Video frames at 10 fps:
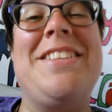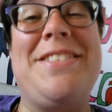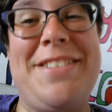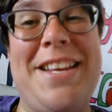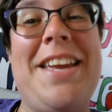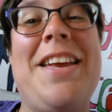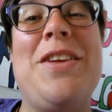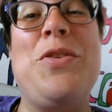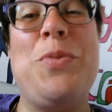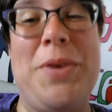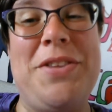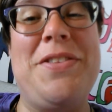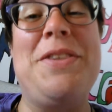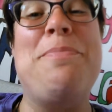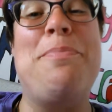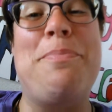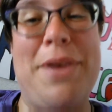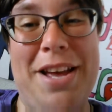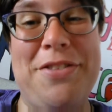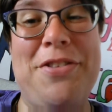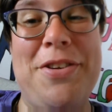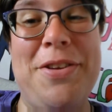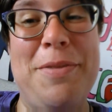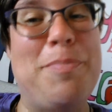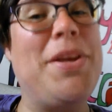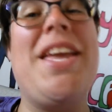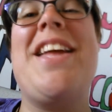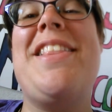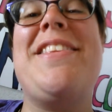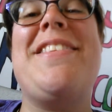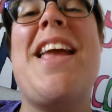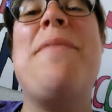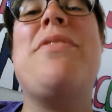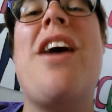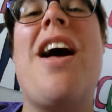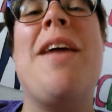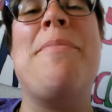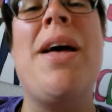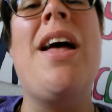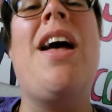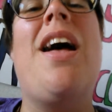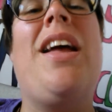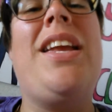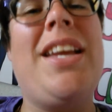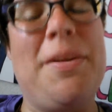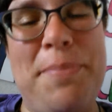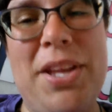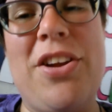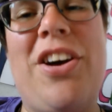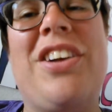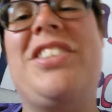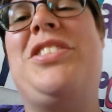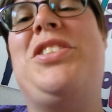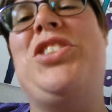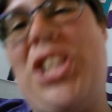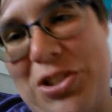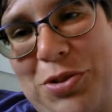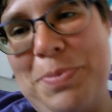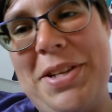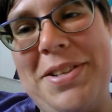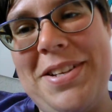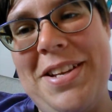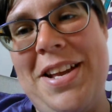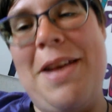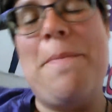Sick, twisted bastard. But yet at the same time, he can be an honest gentleman.